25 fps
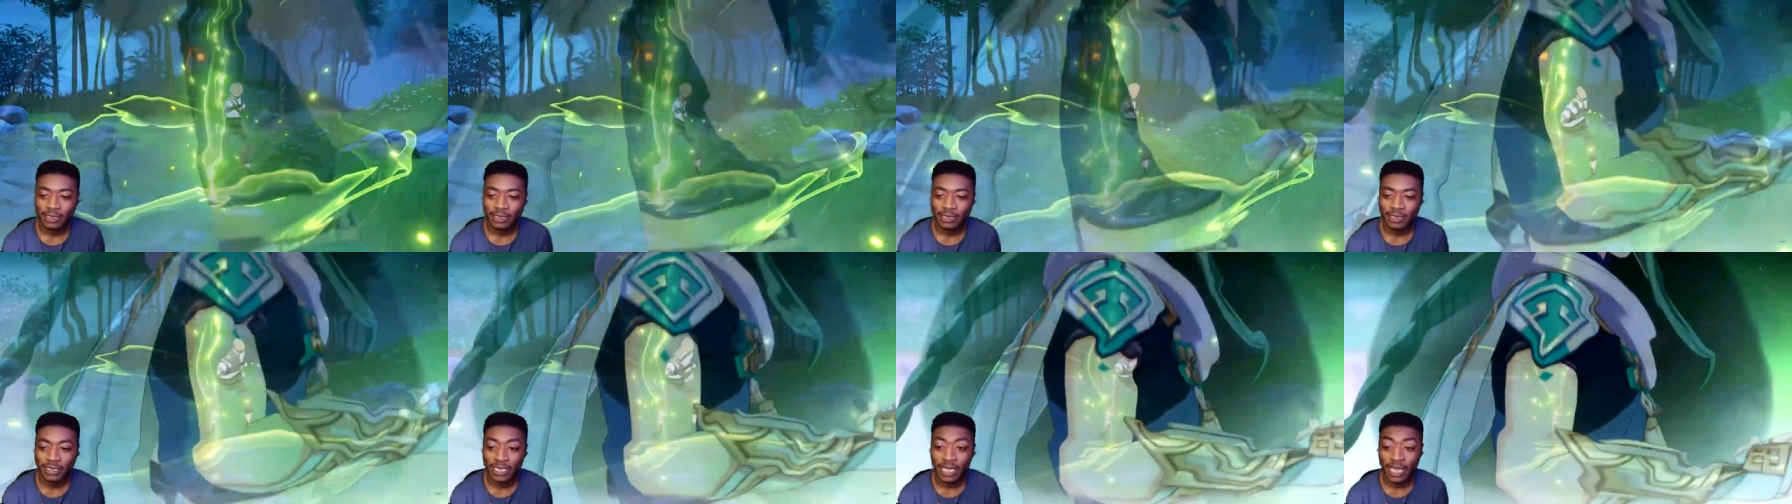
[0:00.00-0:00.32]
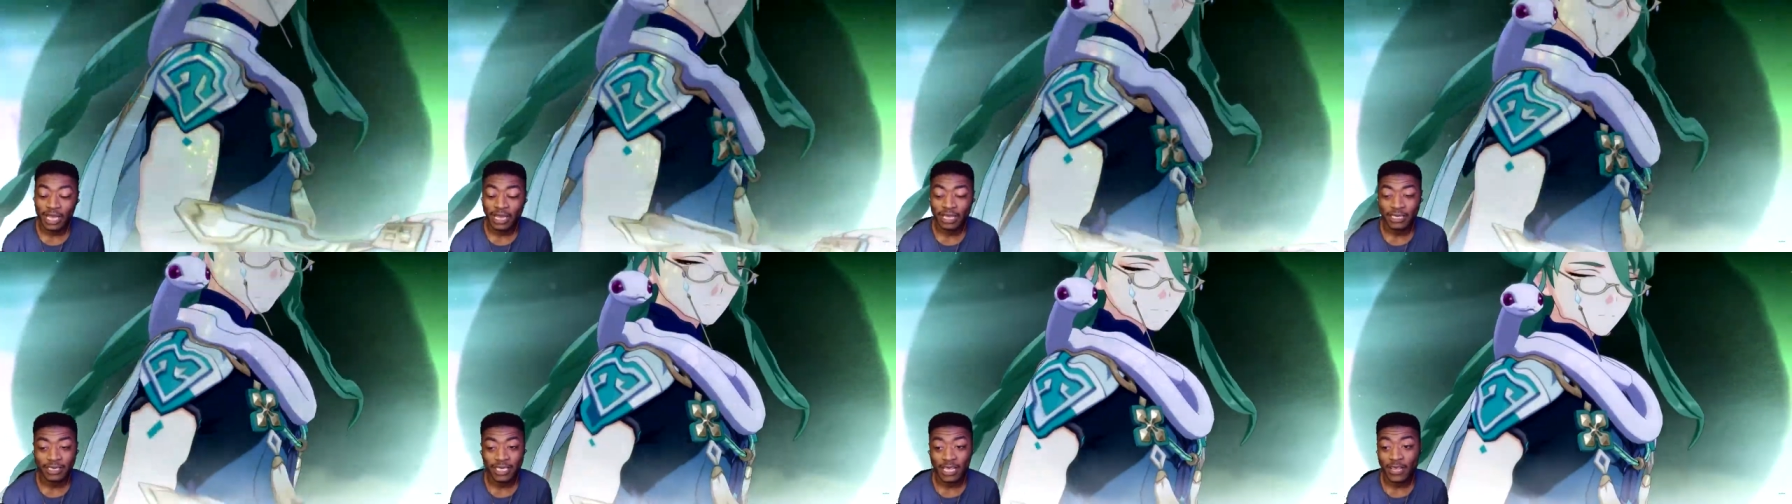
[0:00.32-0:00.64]

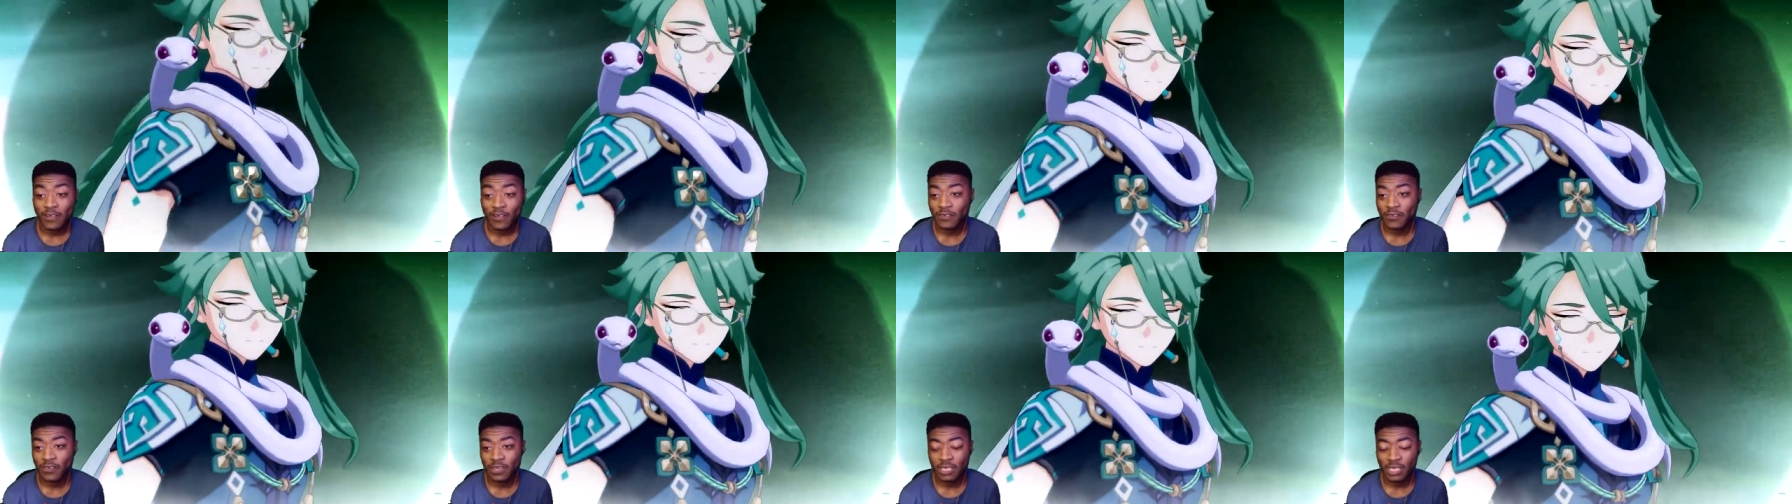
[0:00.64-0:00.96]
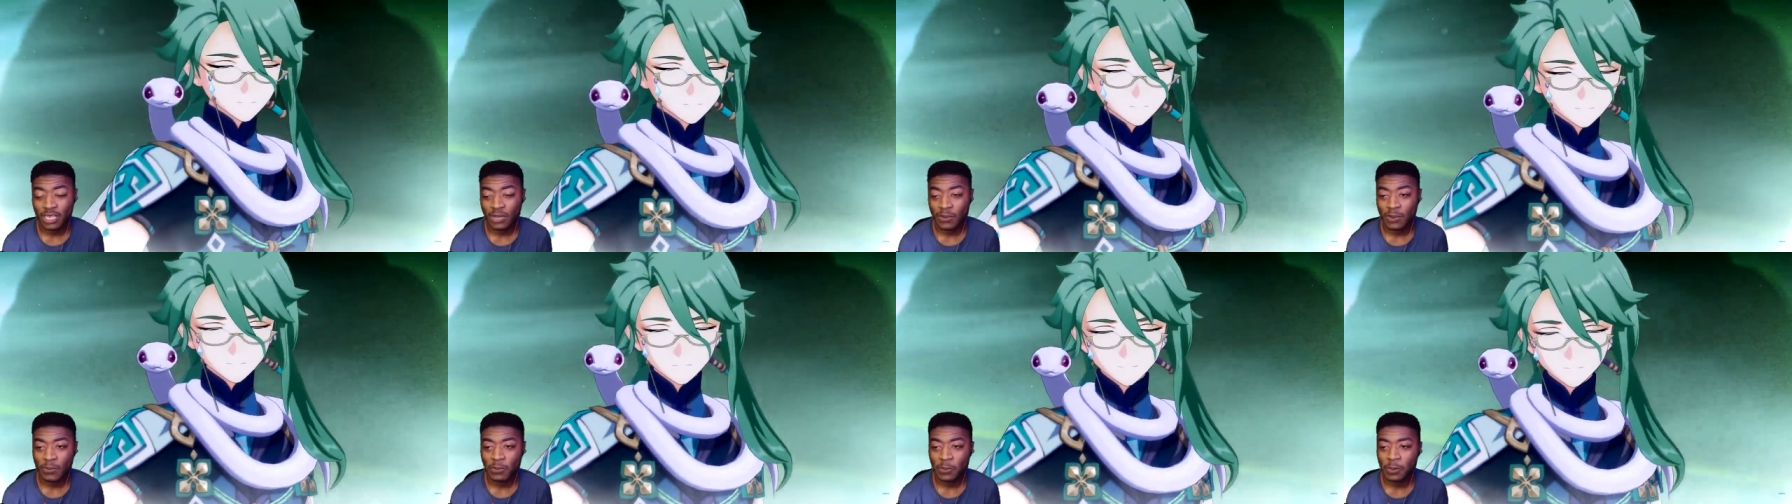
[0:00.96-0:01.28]
yeah, definitely
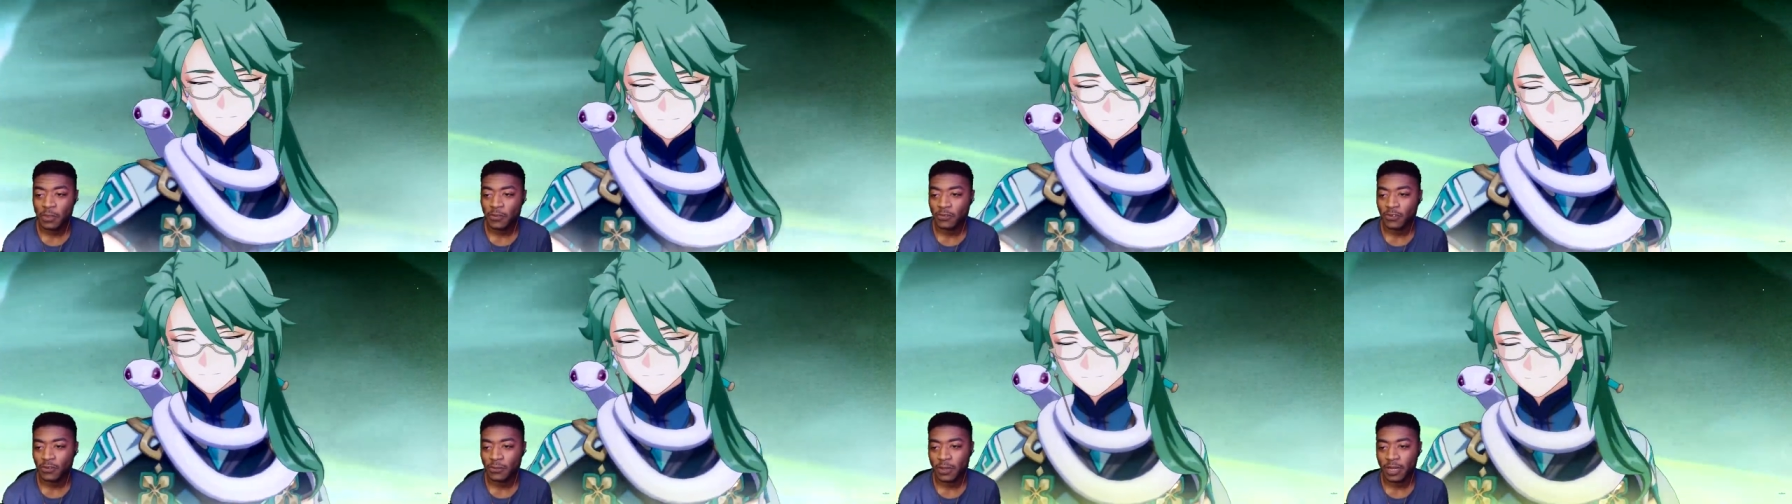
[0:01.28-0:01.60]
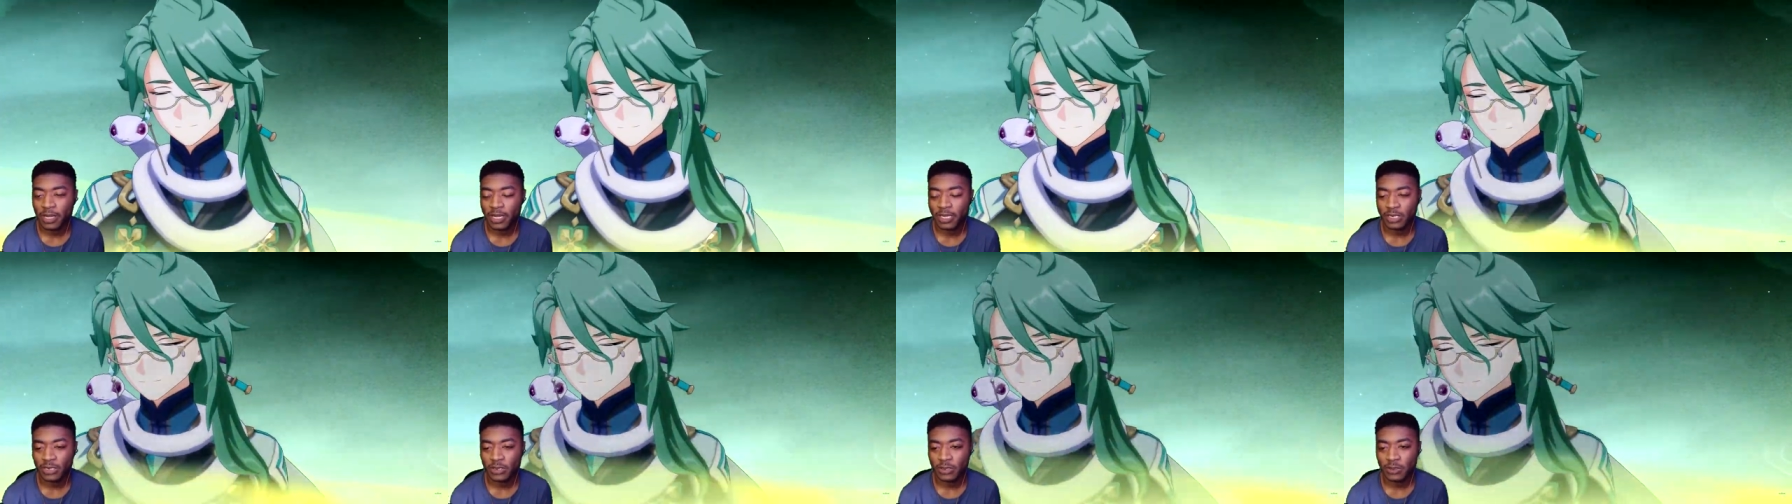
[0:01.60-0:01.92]
gonna be pulling for
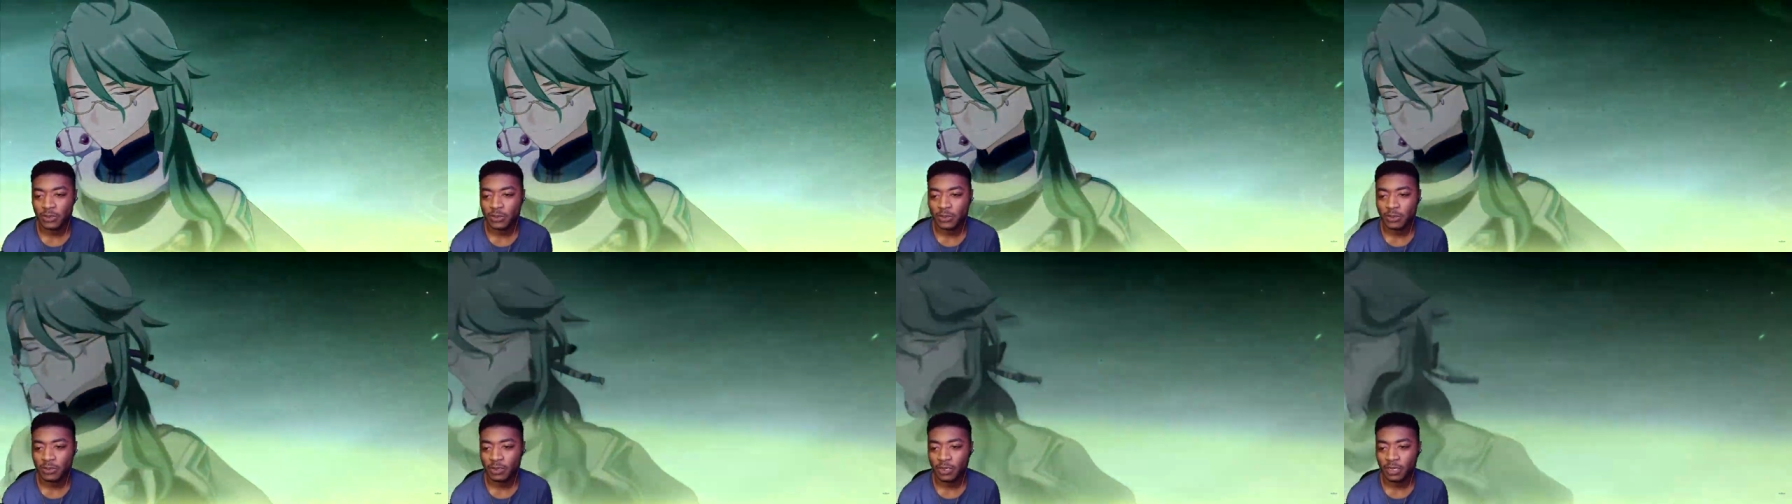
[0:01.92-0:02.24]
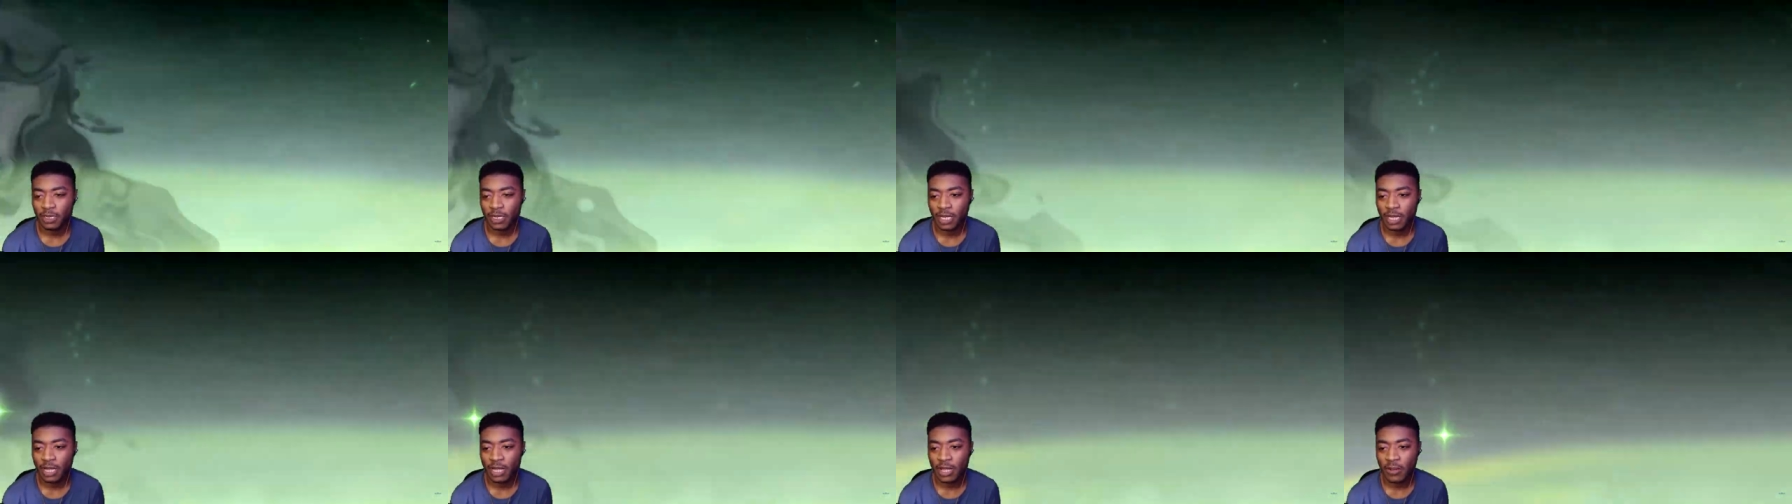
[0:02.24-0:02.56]
Baizhu.
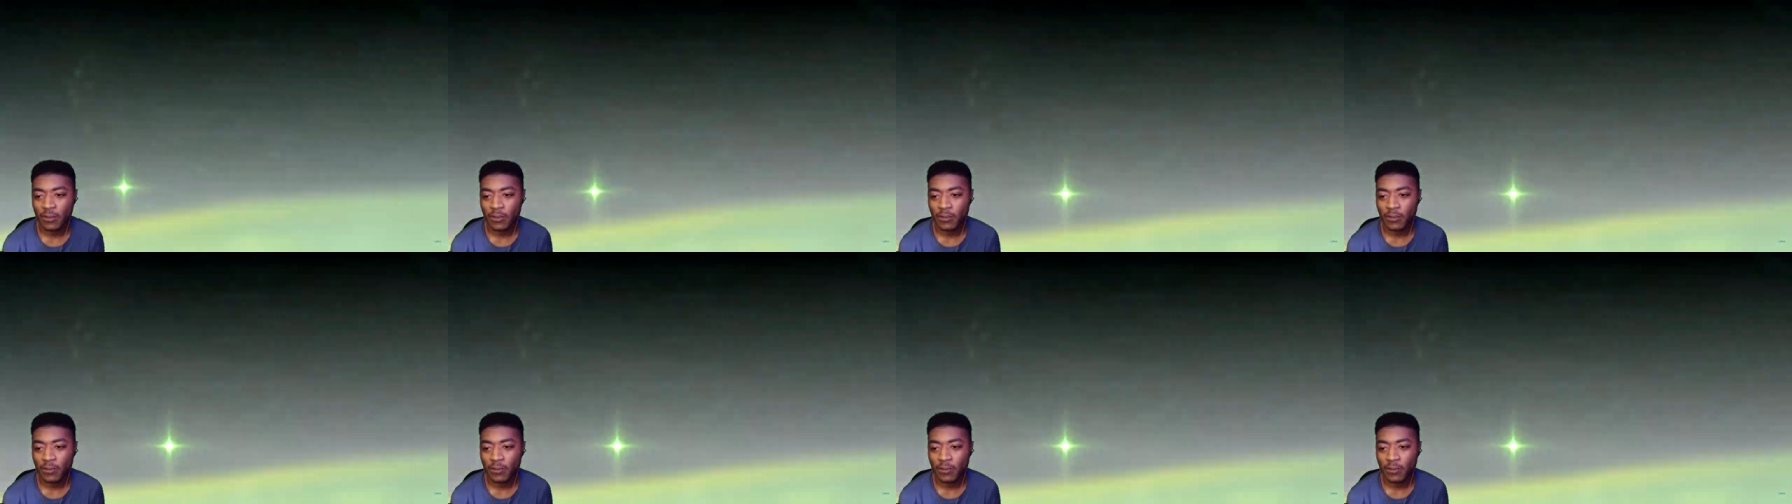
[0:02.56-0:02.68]
I